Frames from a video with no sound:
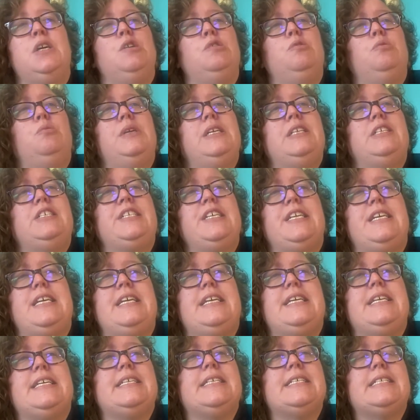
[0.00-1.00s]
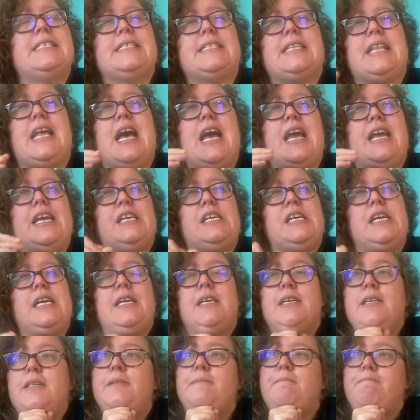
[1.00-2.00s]
which is like
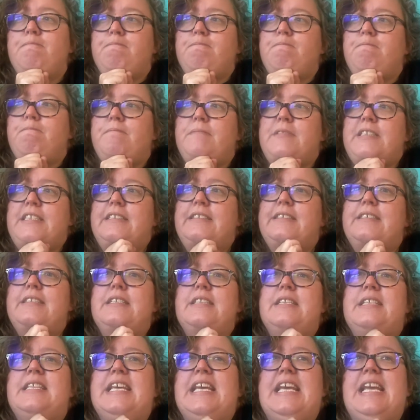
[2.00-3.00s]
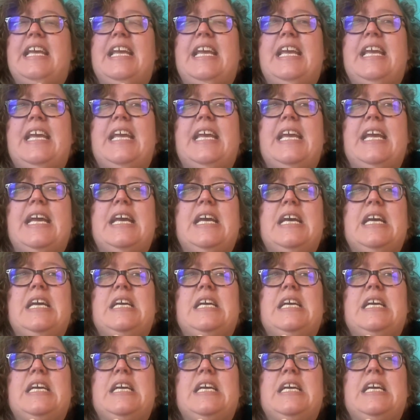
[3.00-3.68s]
the